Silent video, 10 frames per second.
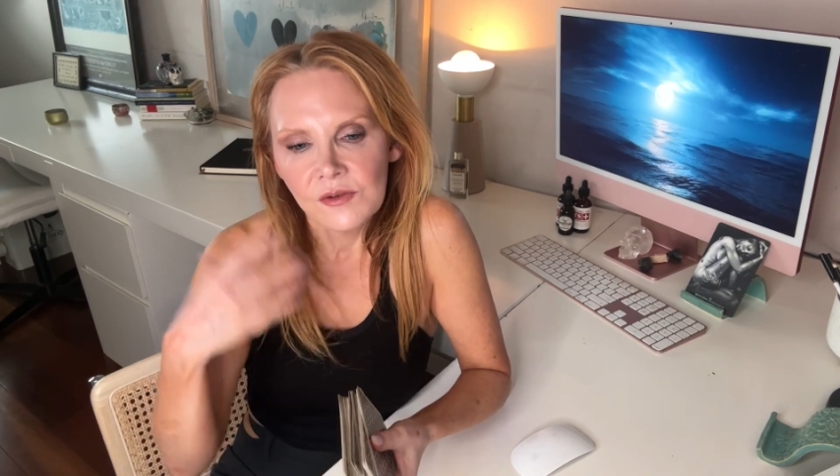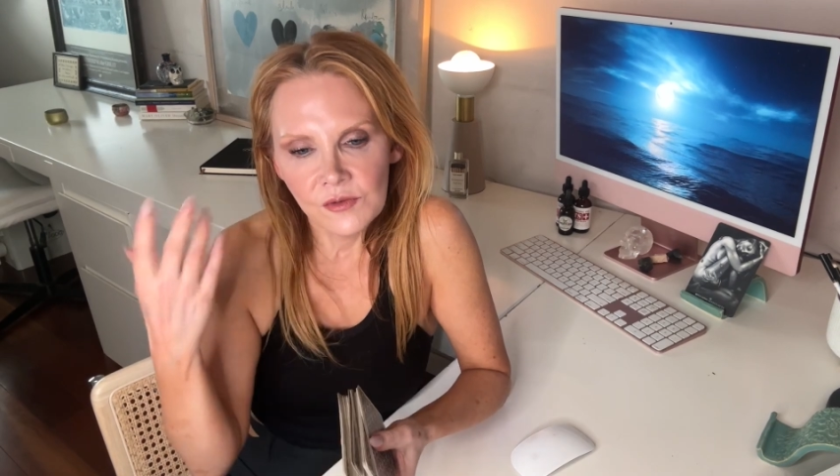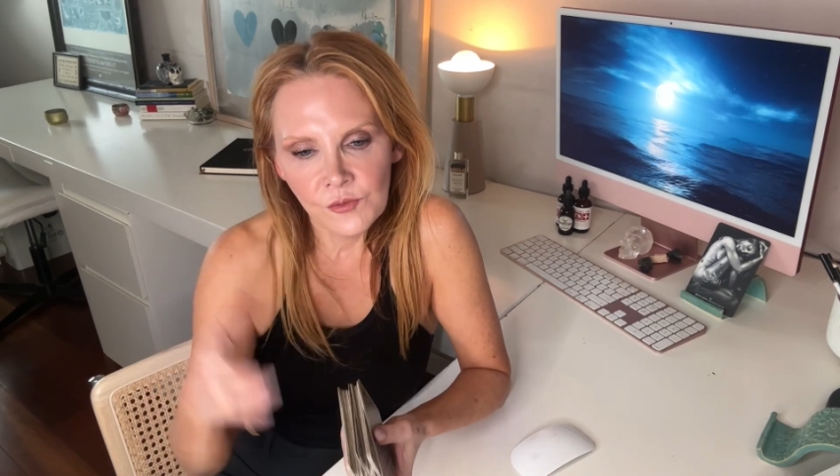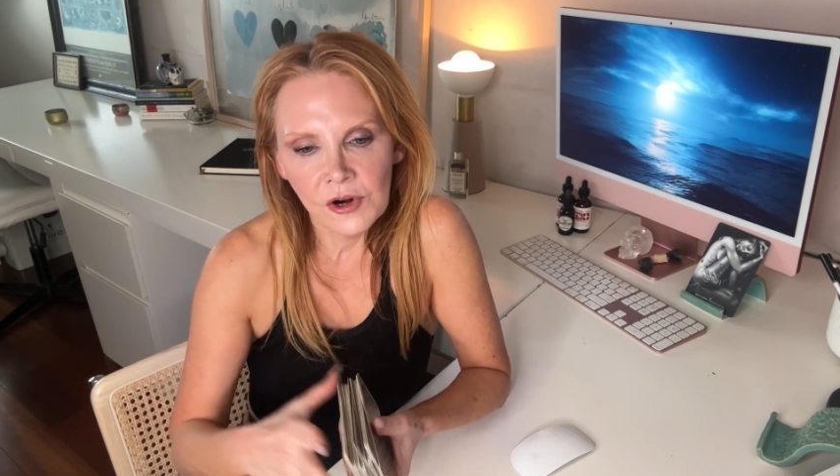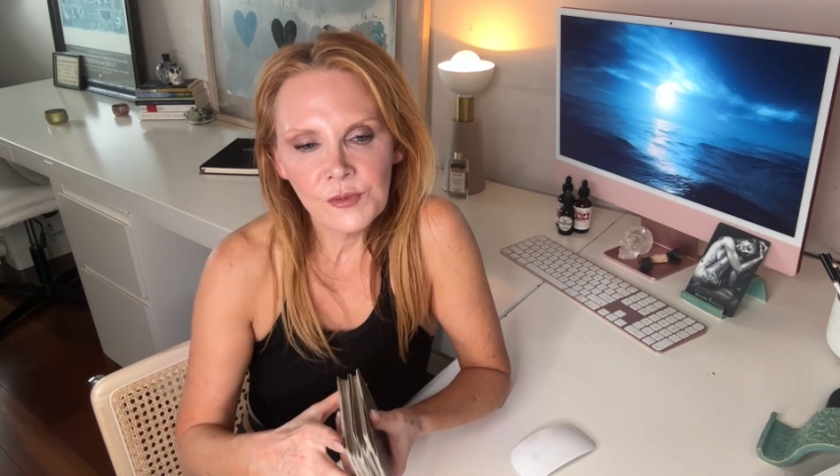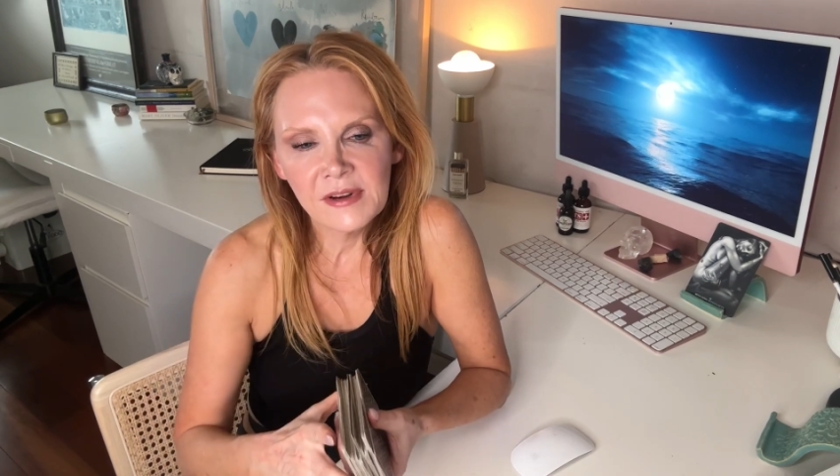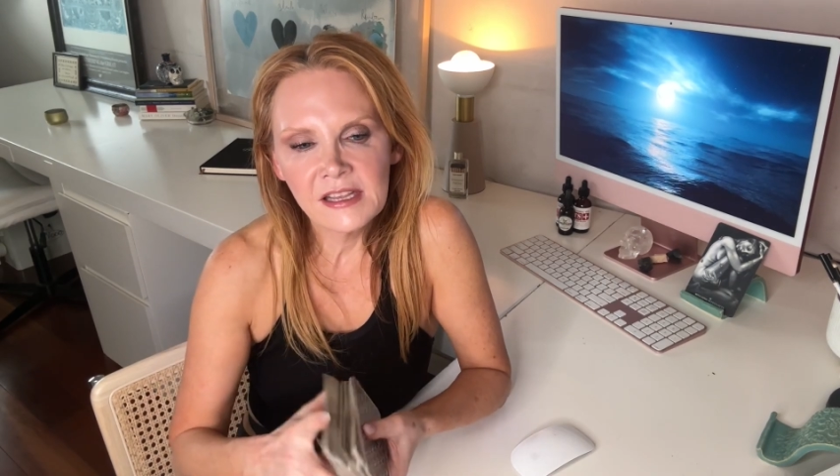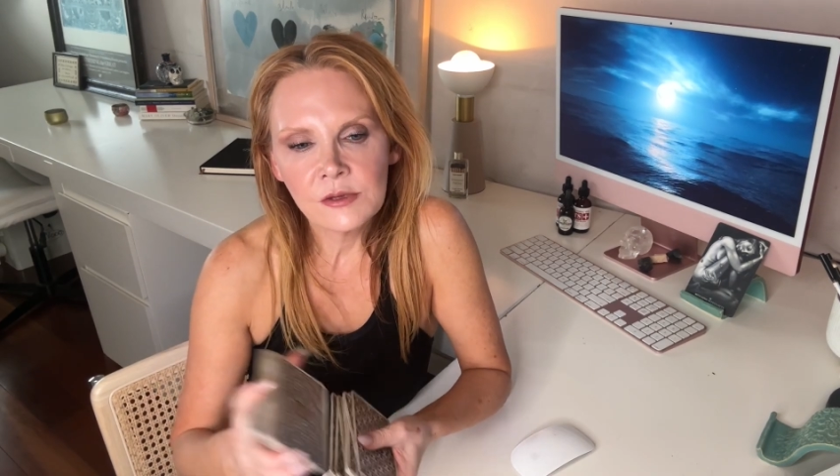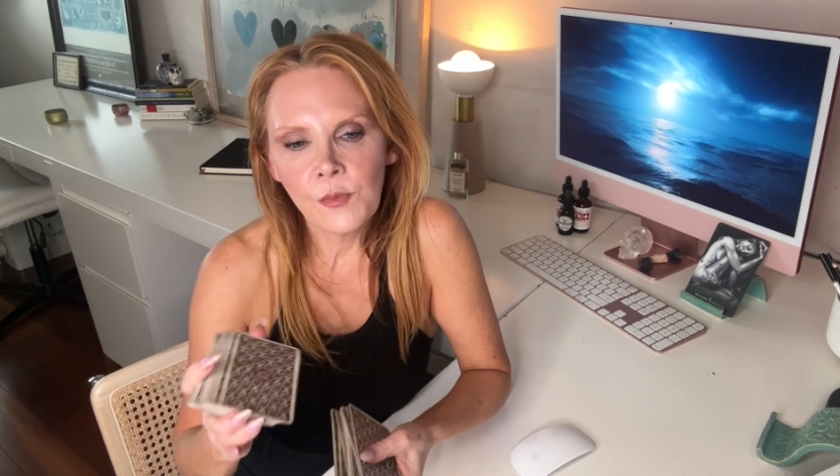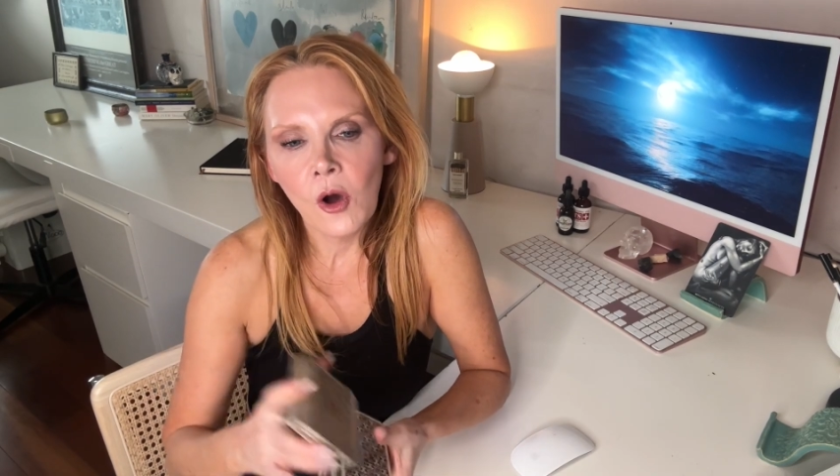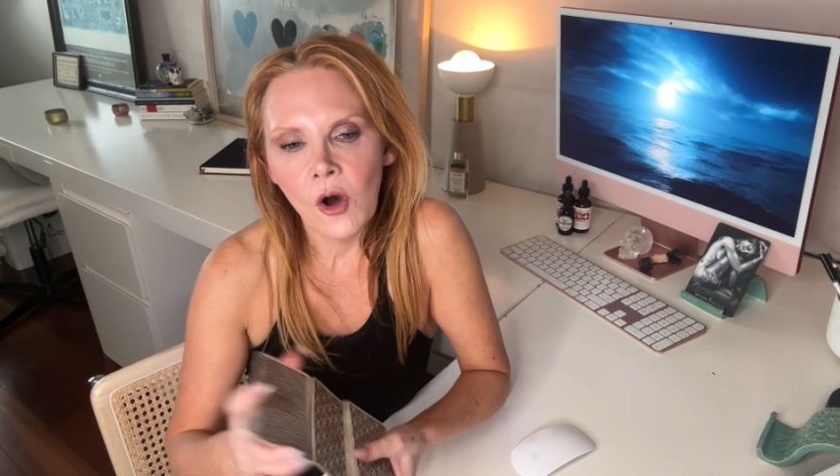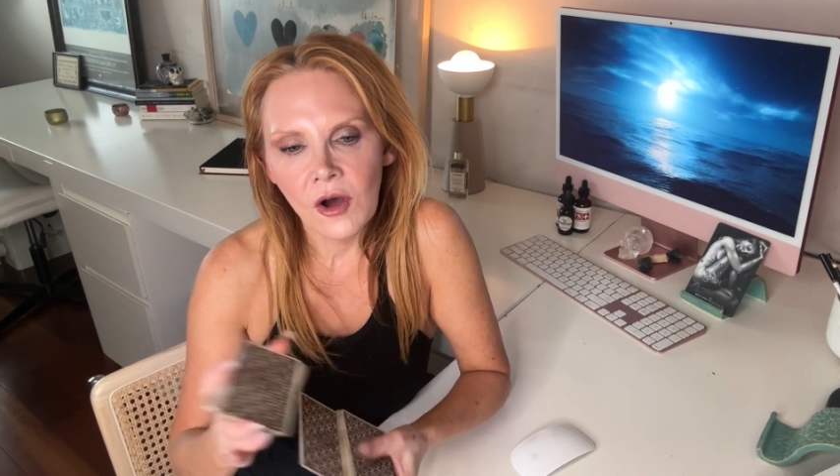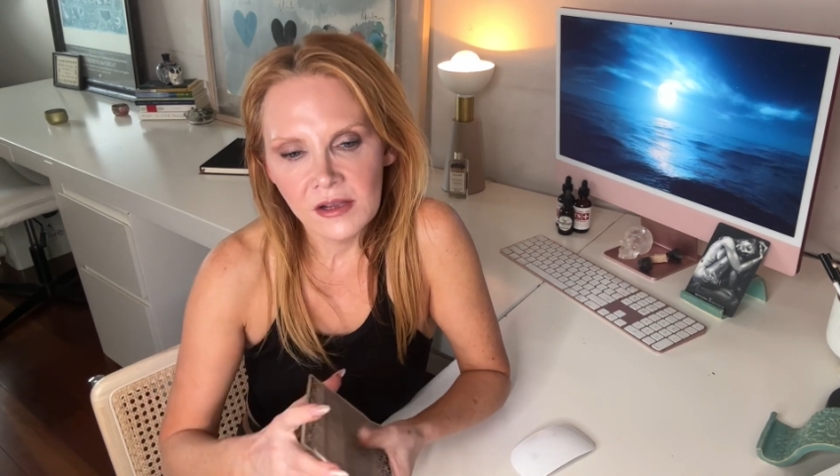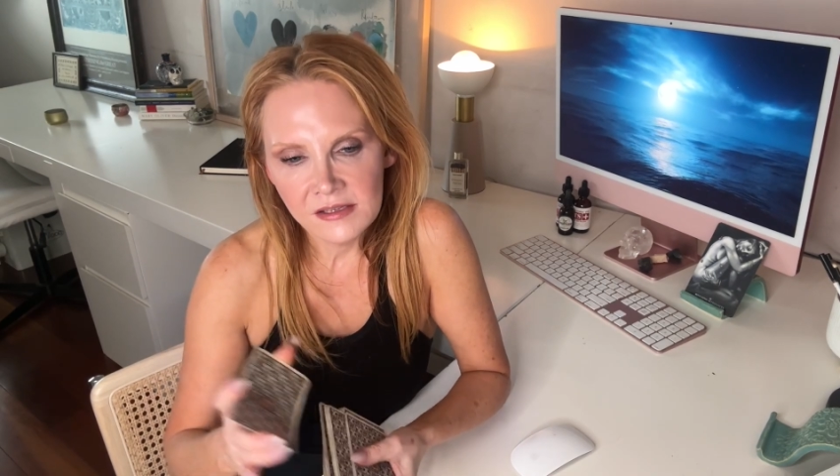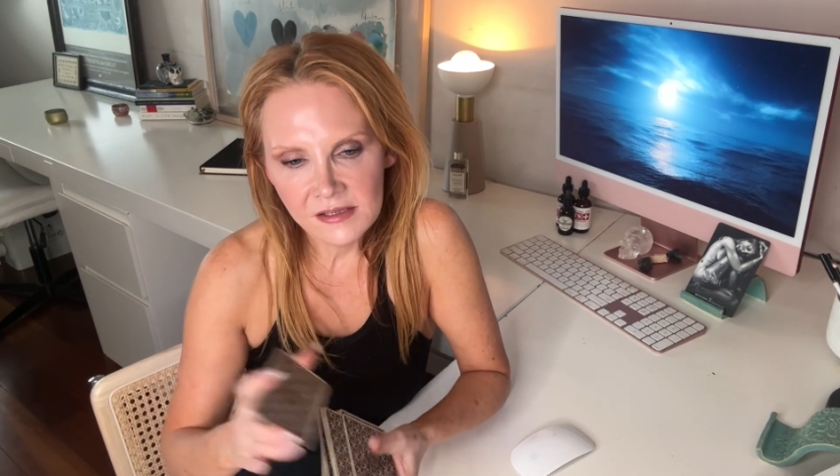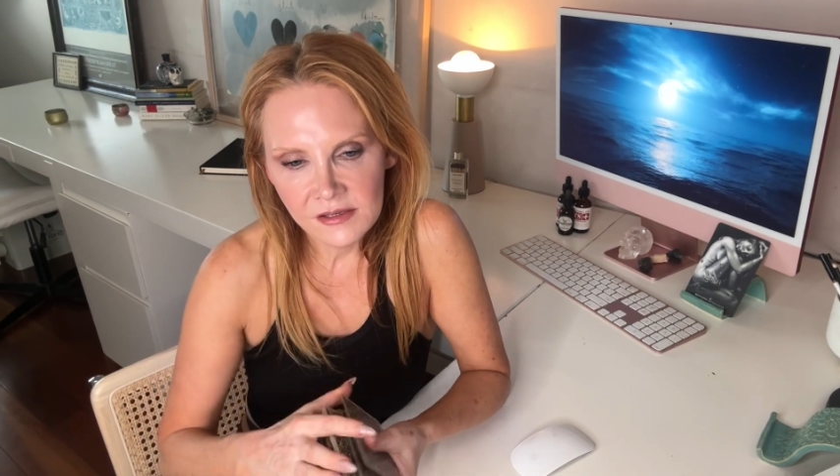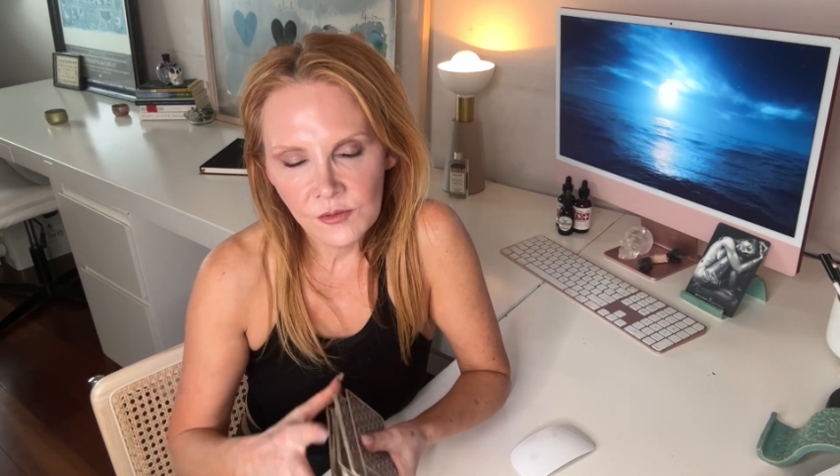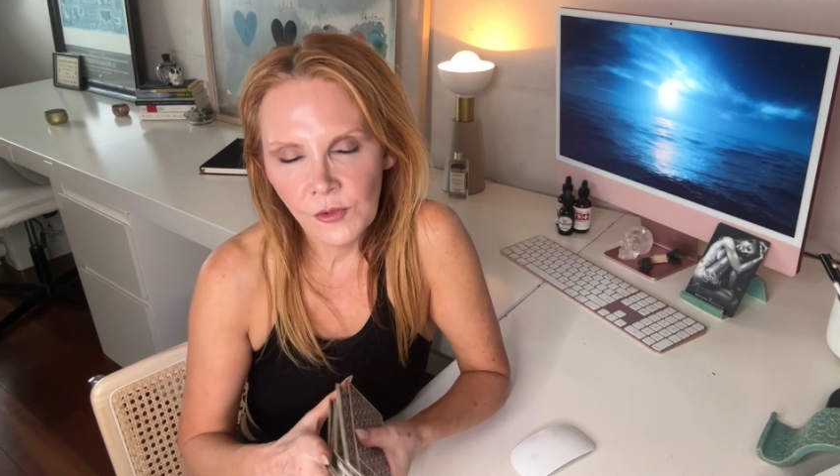Where do we need to pause?